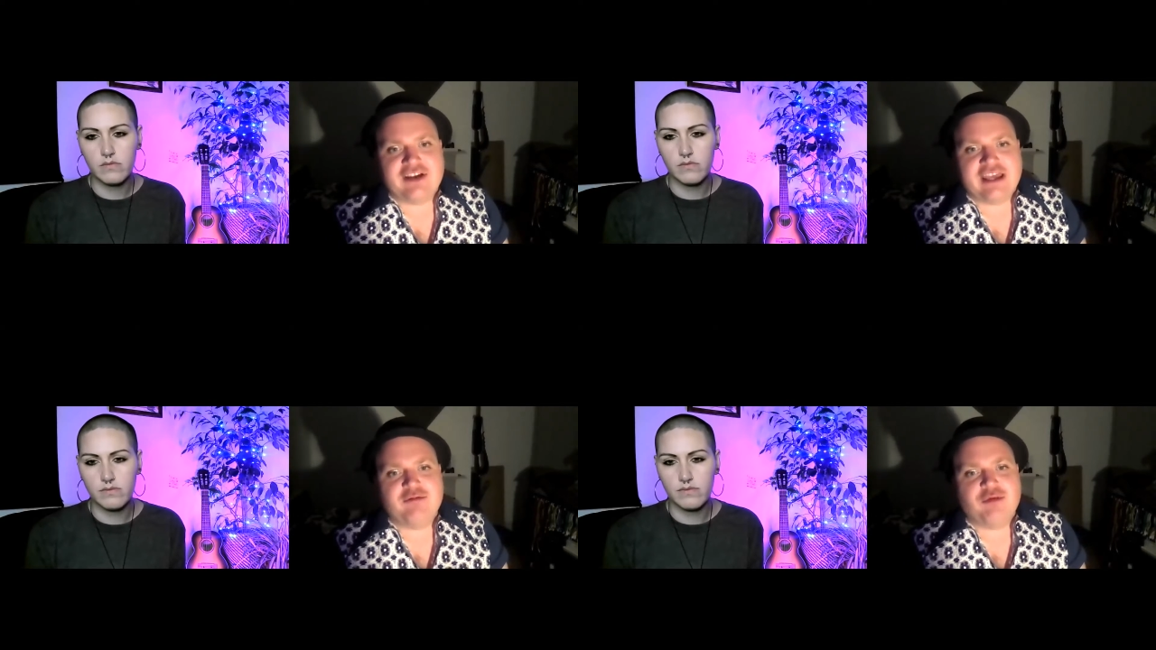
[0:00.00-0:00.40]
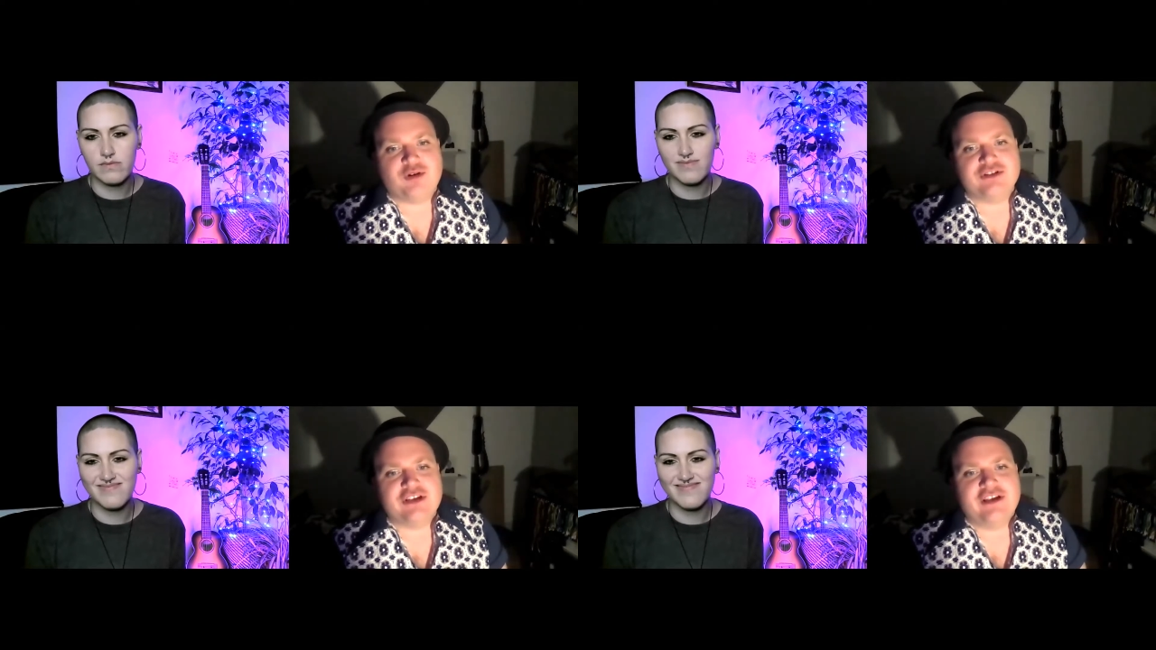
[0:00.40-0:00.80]

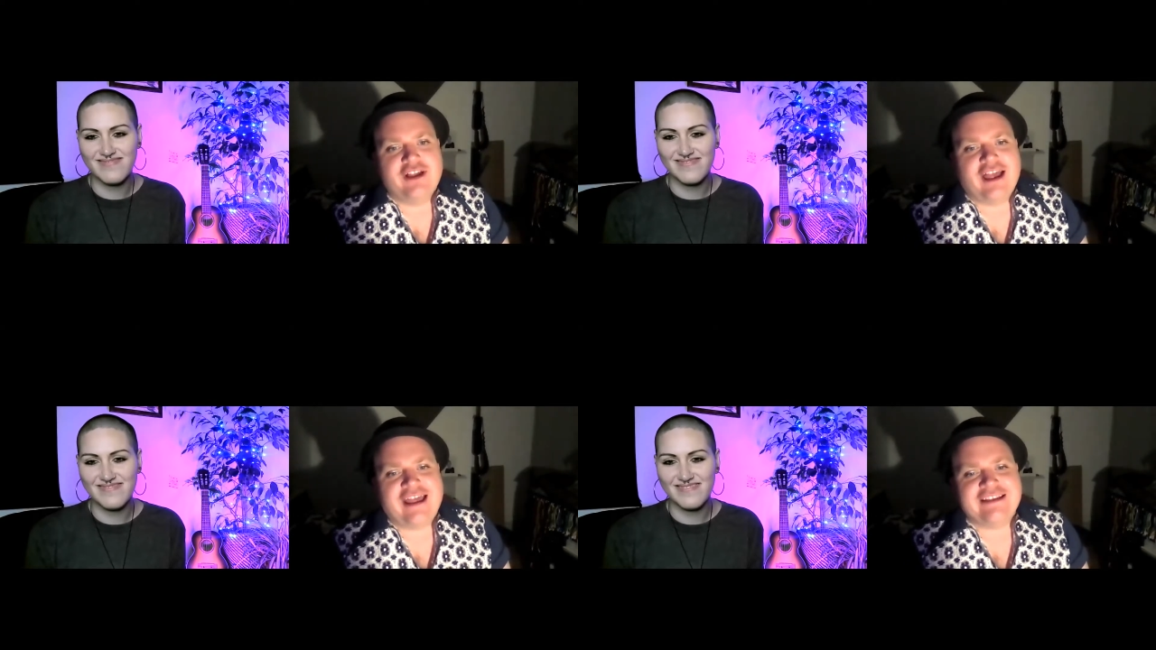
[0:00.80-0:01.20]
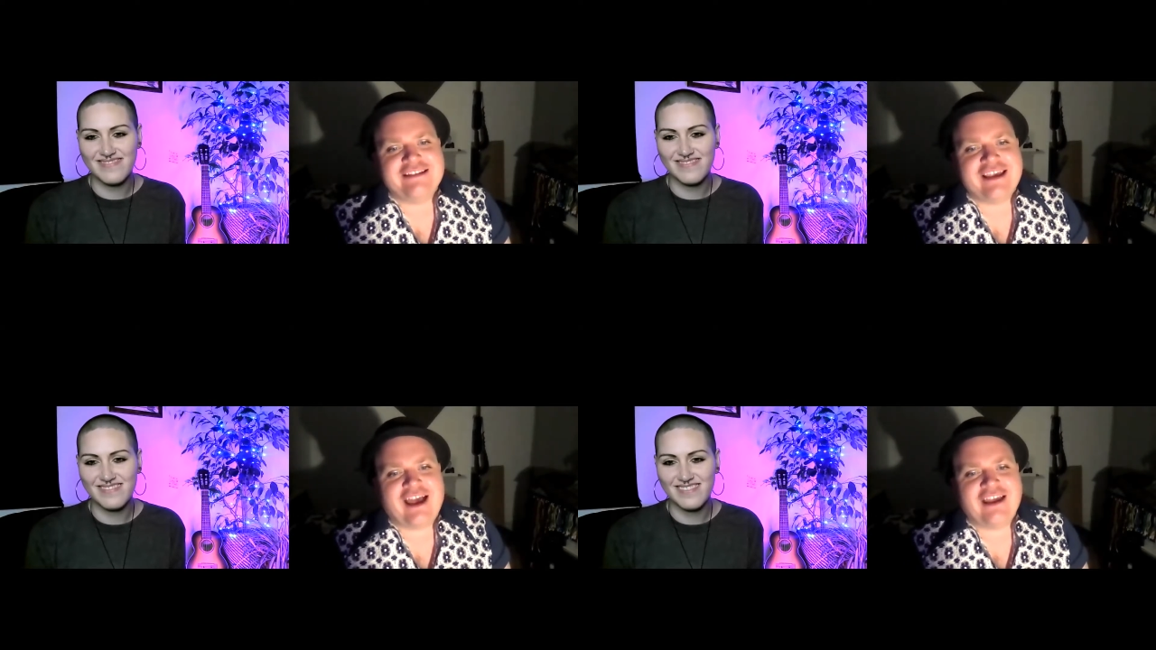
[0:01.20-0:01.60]
Speaker 1: keyboard, and
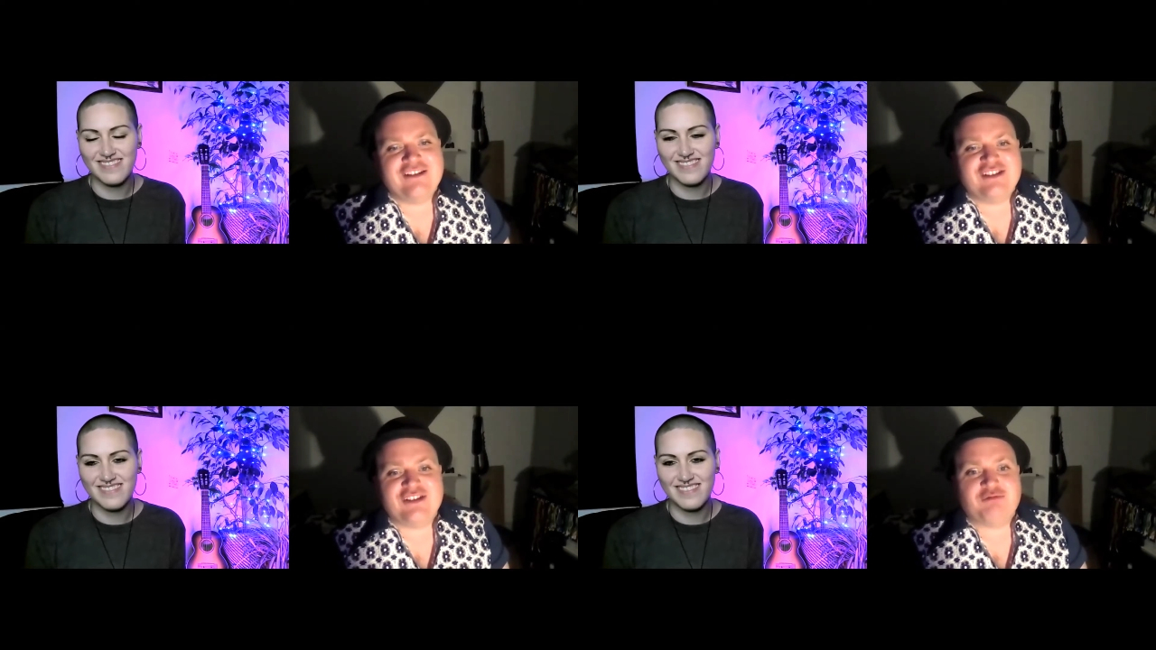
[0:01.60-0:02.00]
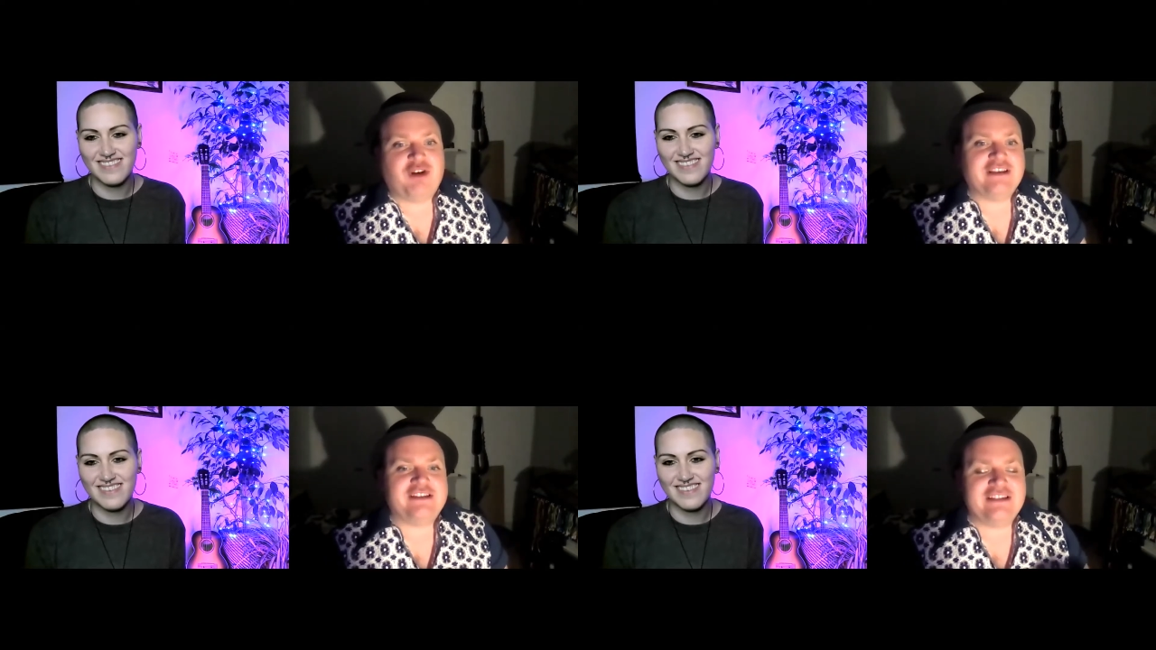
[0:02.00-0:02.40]
uh, I used to just
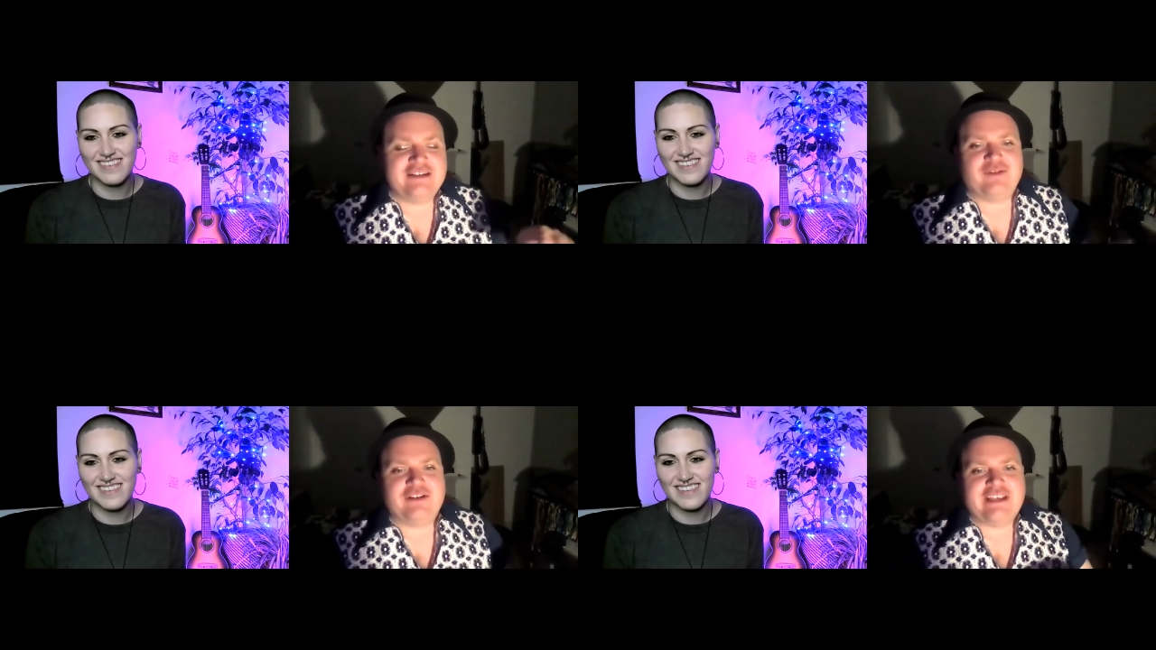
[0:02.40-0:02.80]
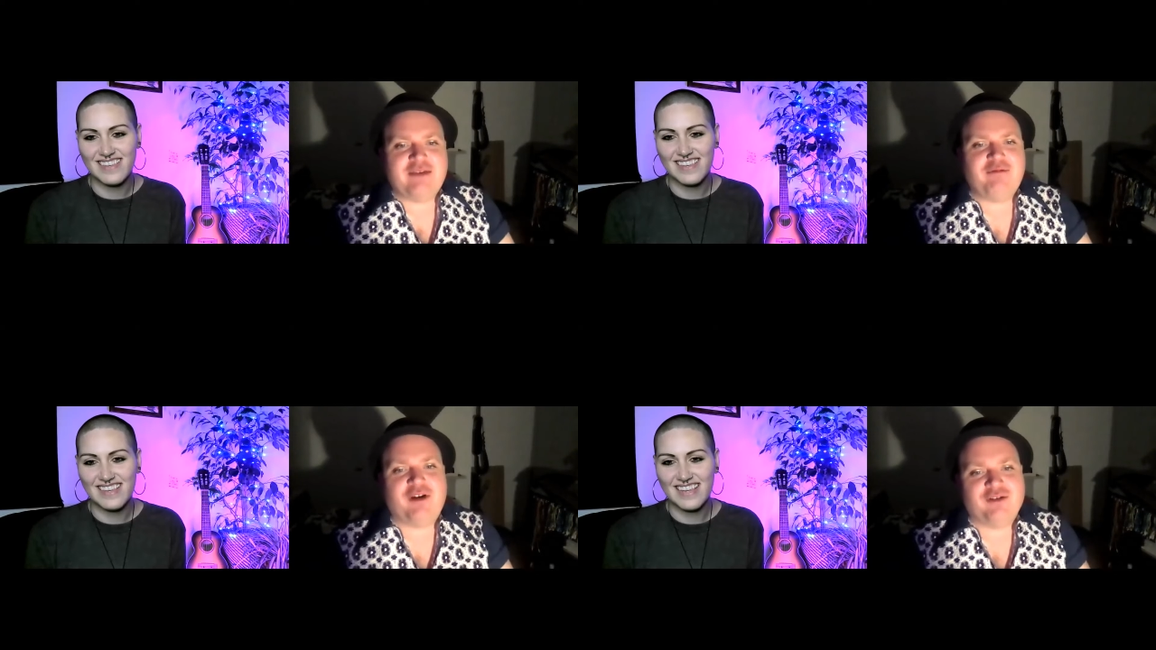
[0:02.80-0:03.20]
press the different
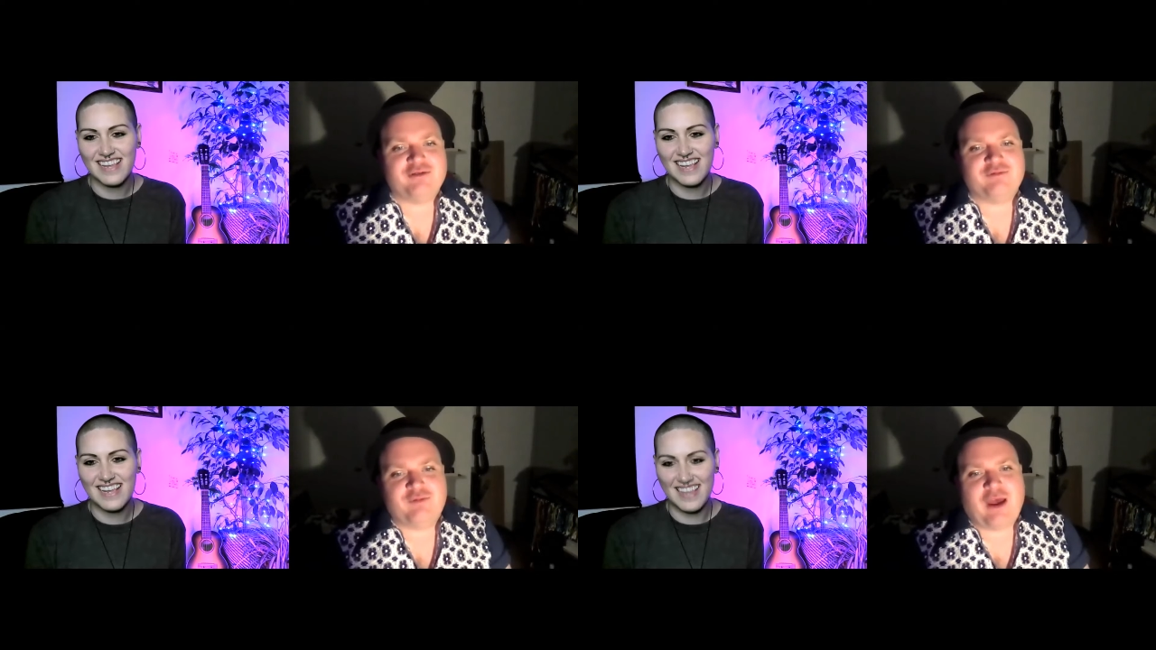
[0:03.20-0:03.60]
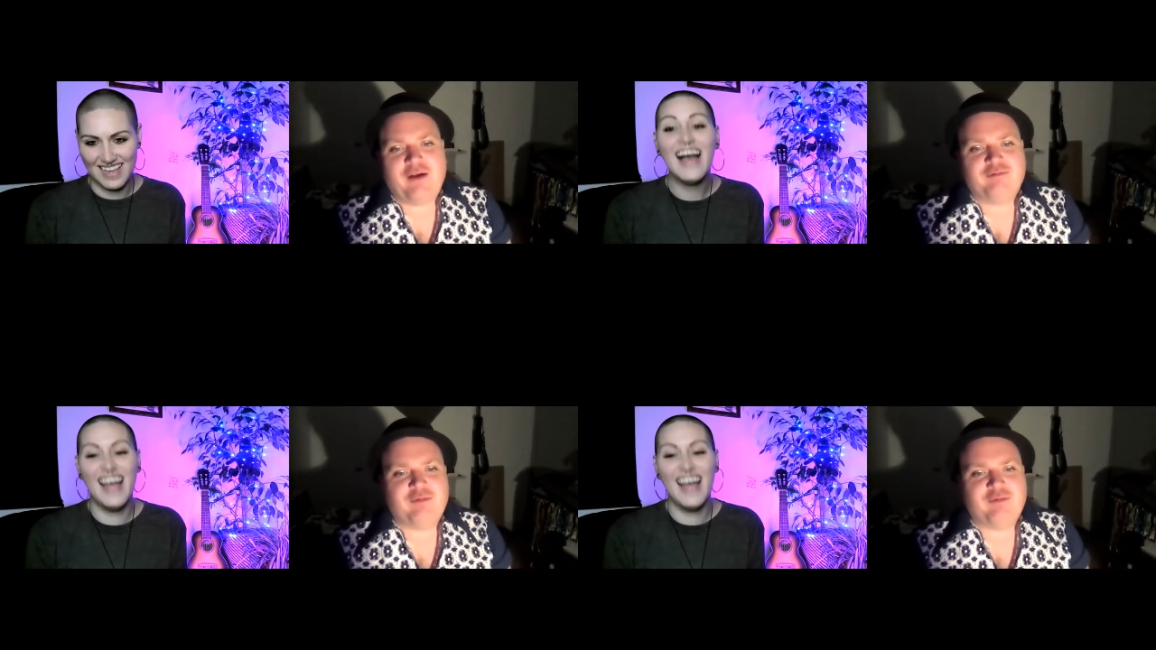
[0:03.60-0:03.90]
demo uh,